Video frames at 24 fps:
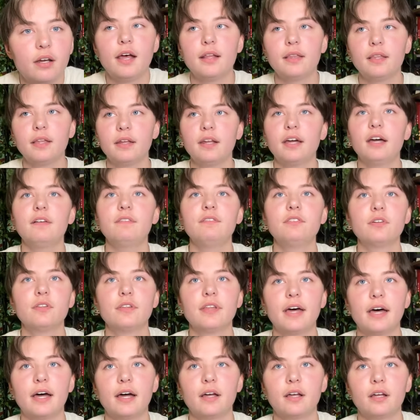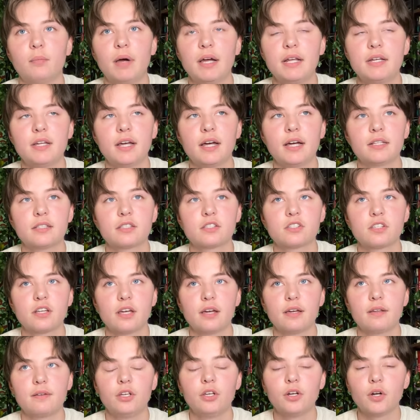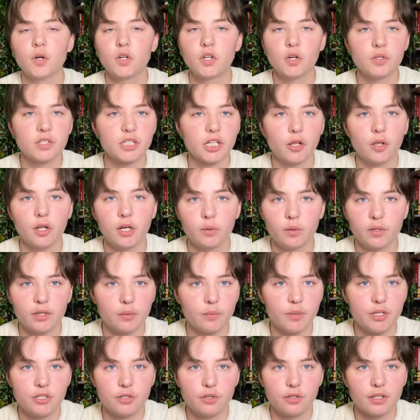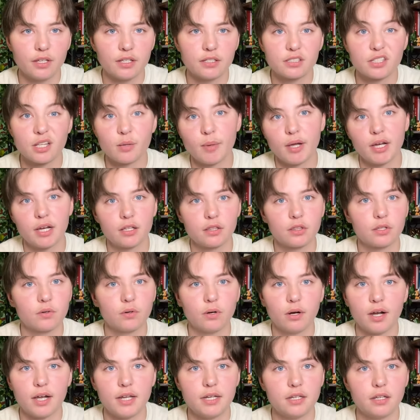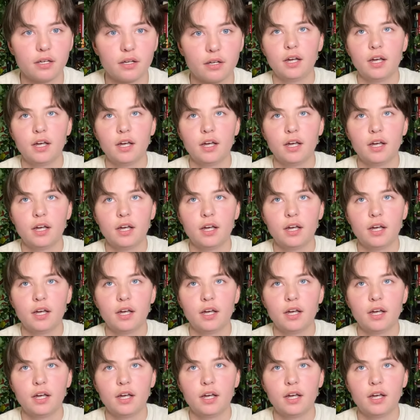And then after that, my dad said, you know, don't tell anyone that we do this. They might get the wrong idea.